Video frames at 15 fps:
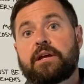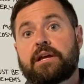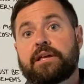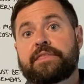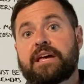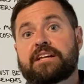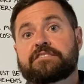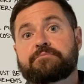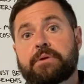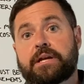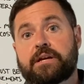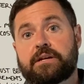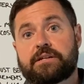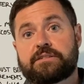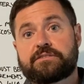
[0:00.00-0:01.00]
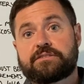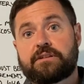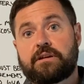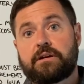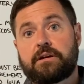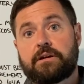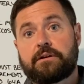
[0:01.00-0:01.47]
And that's because
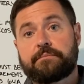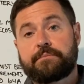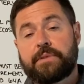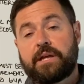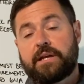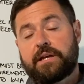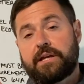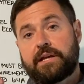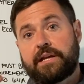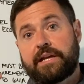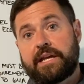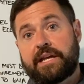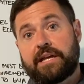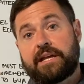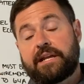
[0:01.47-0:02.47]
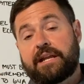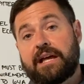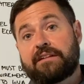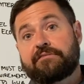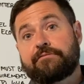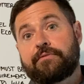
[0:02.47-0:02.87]
it has